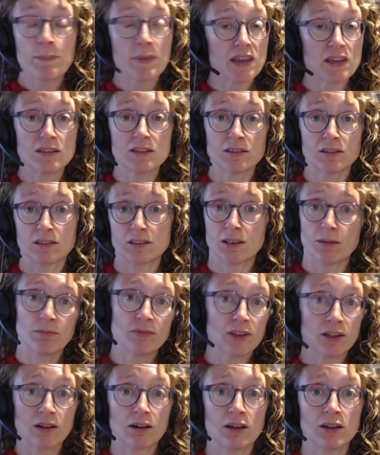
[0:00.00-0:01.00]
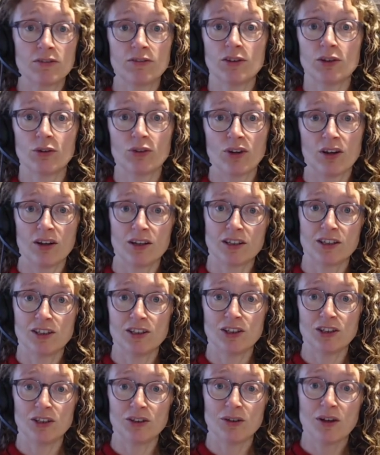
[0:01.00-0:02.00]
isn't something I feel that I can
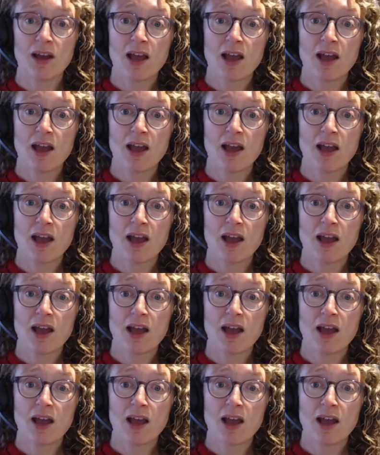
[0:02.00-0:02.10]
do.